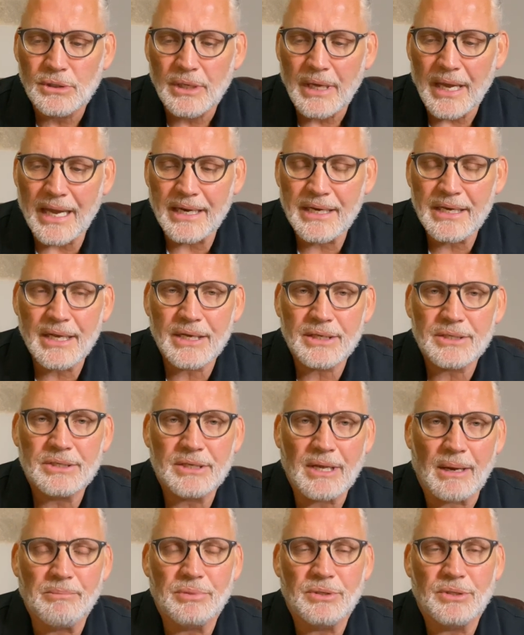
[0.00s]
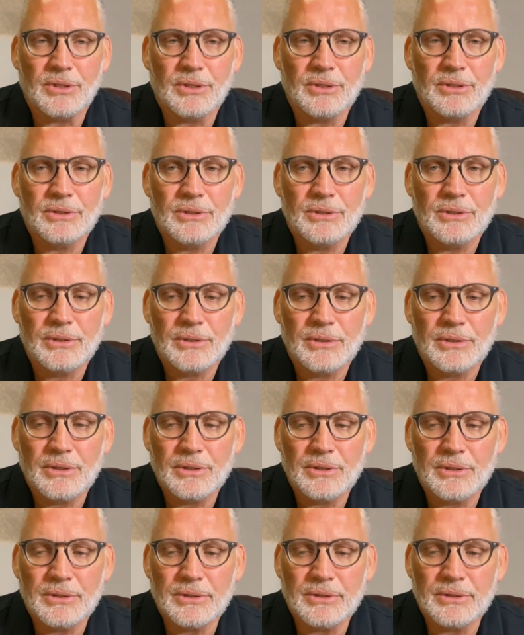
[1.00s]
any assumption
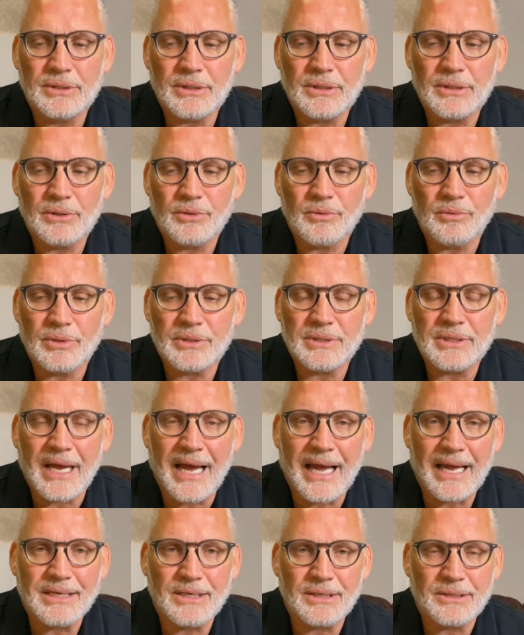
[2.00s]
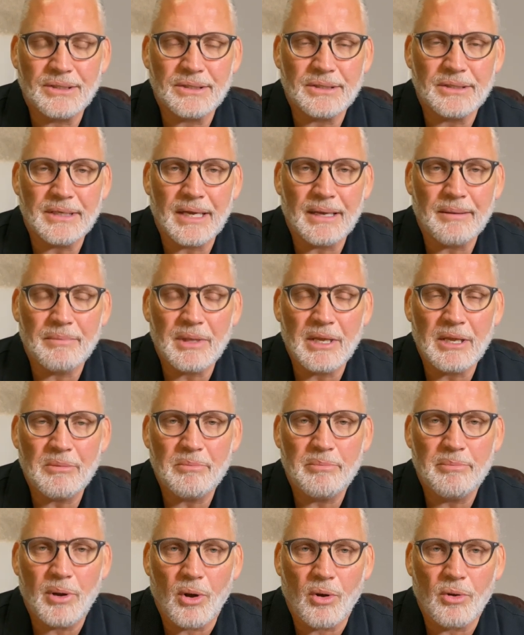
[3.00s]
that was handed to them,
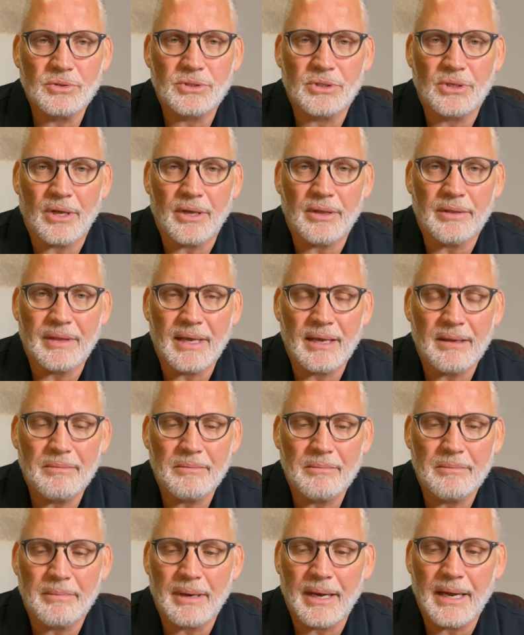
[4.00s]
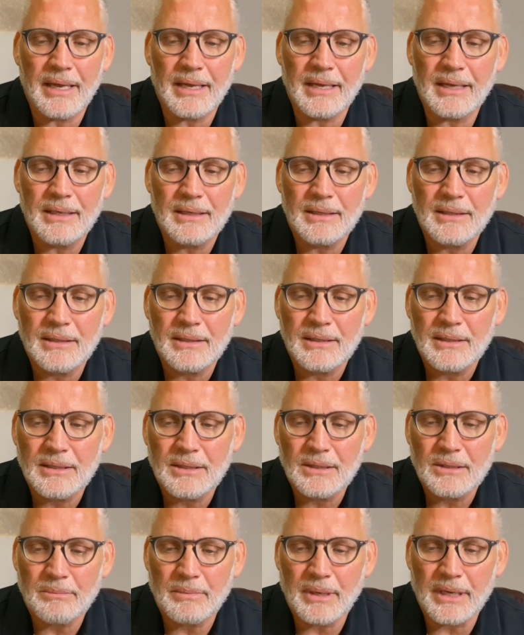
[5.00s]
imposed on them by,
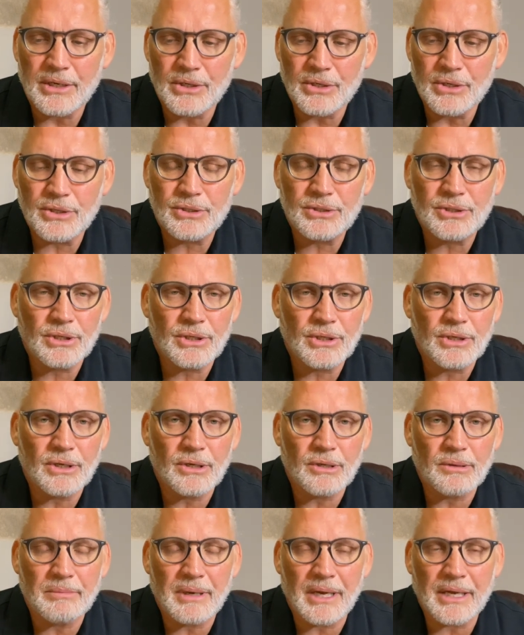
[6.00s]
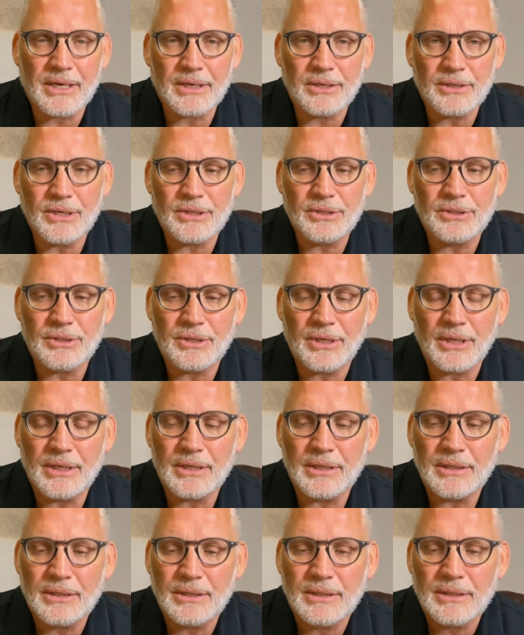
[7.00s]
by nurture and by
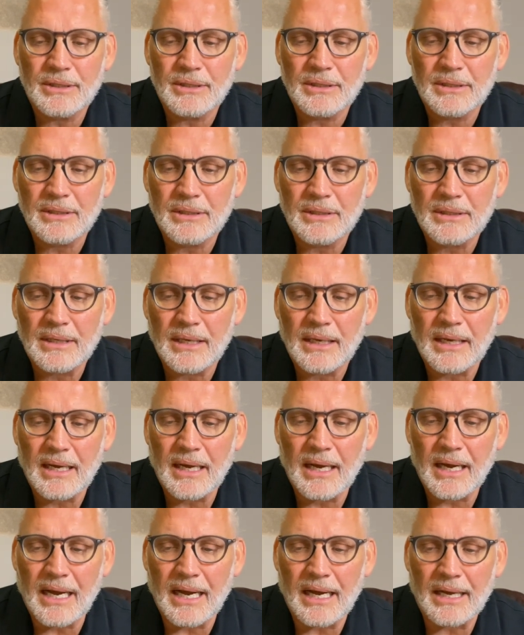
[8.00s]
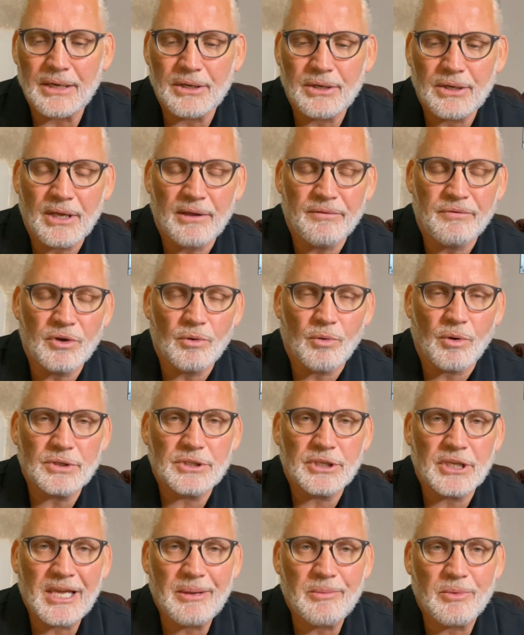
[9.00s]
conditioning. And if you want
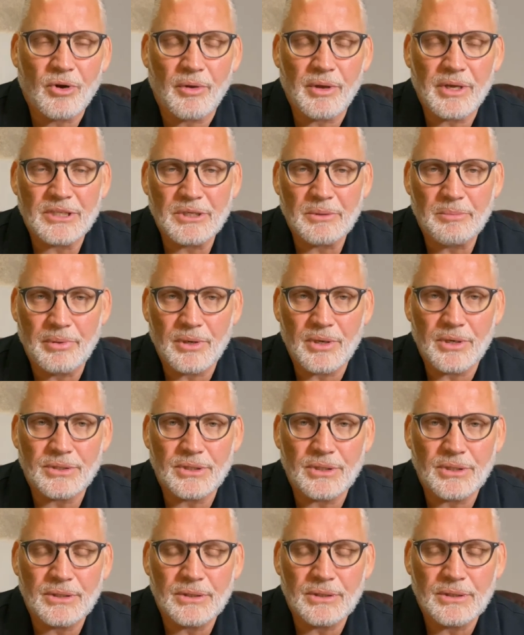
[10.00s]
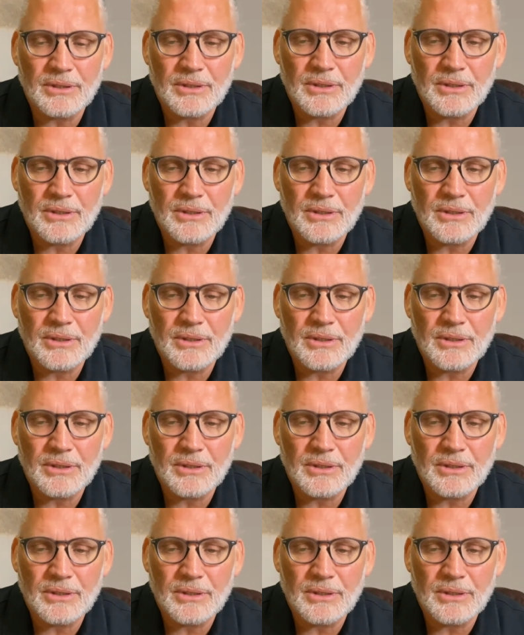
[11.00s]
to keep growing as a person,